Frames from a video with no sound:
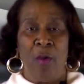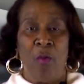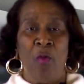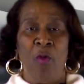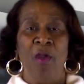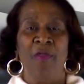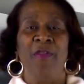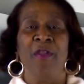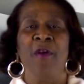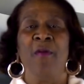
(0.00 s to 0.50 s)

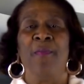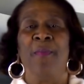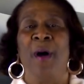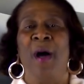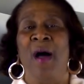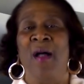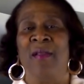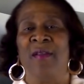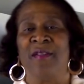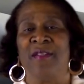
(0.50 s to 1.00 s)
with your
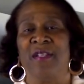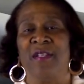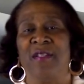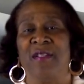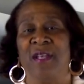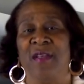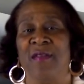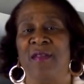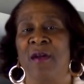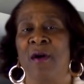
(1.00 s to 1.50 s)
policies
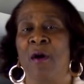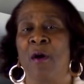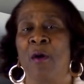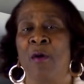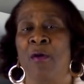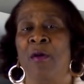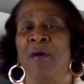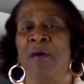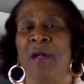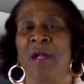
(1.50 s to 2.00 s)
that the
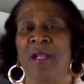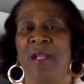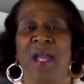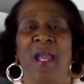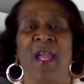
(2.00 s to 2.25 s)
owner and